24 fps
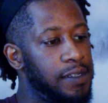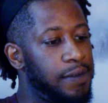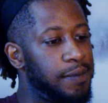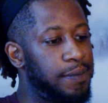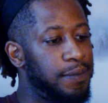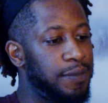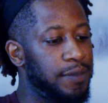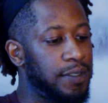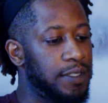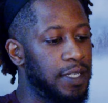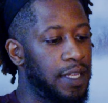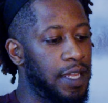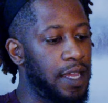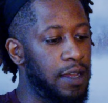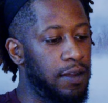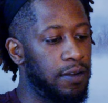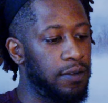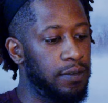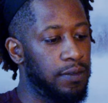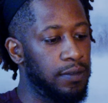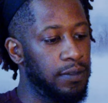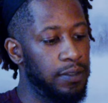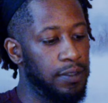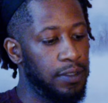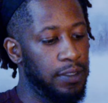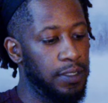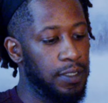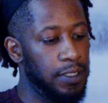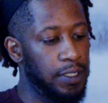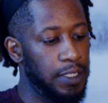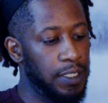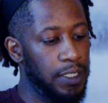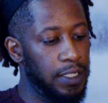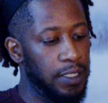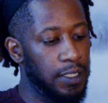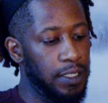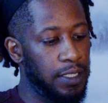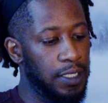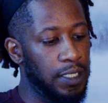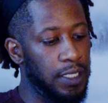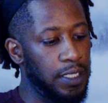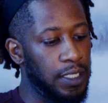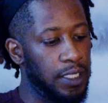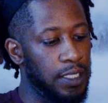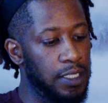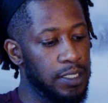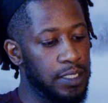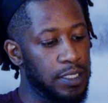comes out.
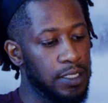And this